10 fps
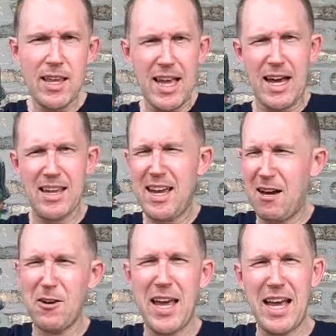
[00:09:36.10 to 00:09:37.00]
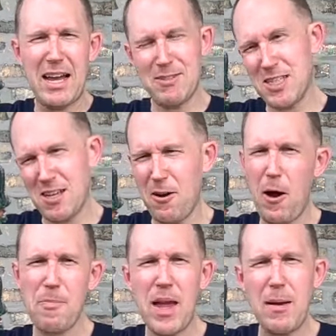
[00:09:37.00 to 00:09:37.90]
Yeah, yeah, okay. I just, you
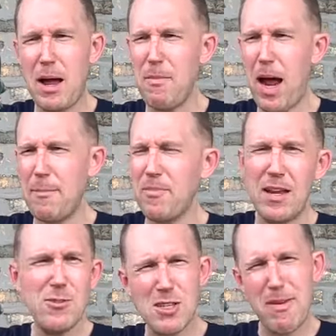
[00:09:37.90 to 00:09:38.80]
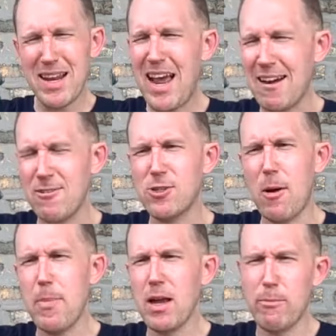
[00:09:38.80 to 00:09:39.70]
know, I'm, I'm, I'm, I used to be an actor,
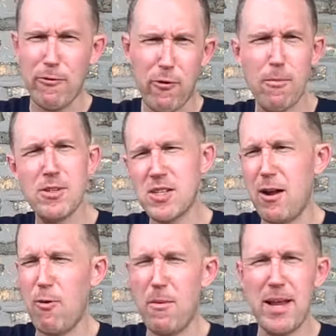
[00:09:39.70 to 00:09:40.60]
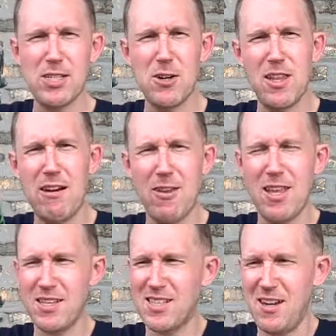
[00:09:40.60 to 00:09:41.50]
so I'm big on performance, and I want to make sure that
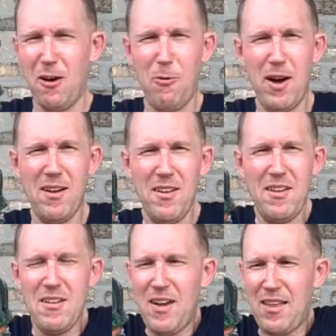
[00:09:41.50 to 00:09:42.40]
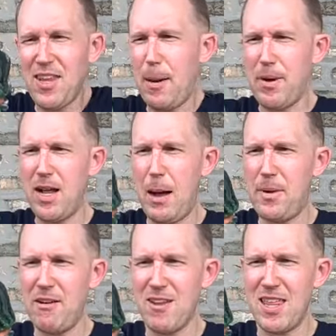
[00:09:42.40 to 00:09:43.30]
everything's, you know, uh, on the up and
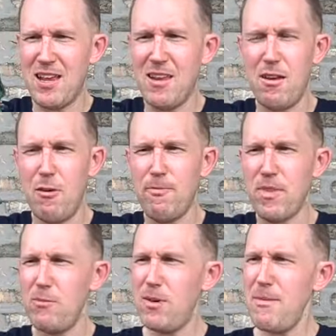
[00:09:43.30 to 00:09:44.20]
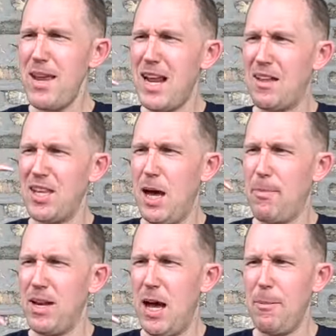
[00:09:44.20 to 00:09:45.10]
up and everything. You know, what do you mean on the
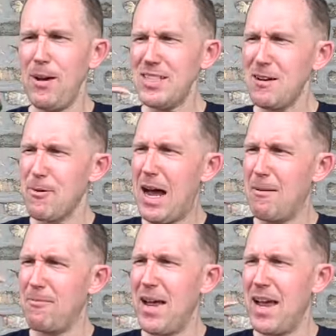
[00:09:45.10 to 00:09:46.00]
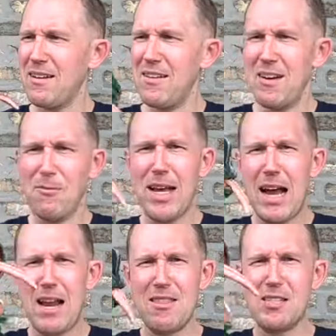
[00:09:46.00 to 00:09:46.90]
up and up? What's your problem, man? We
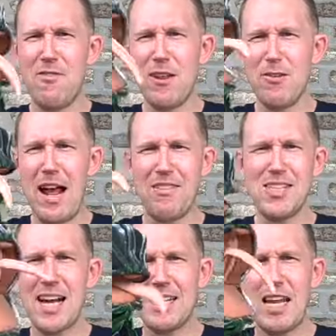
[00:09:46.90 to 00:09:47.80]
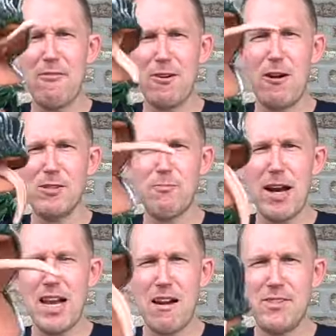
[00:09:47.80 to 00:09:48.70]
gotta end this video now. This guy's having a nervous
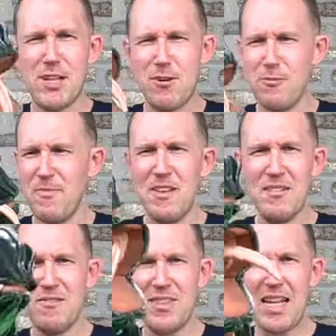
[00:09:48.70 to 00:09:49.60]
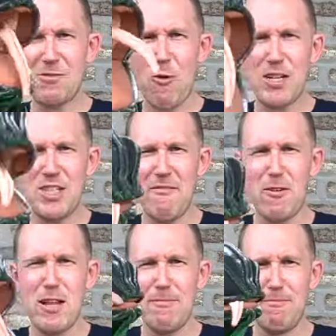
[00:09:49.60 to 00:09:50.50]
breakdown on his own. Thanks for watching,
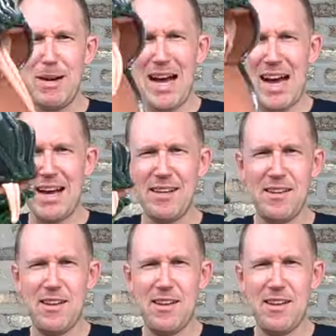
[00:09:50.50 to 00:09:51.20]
everybody. Bye.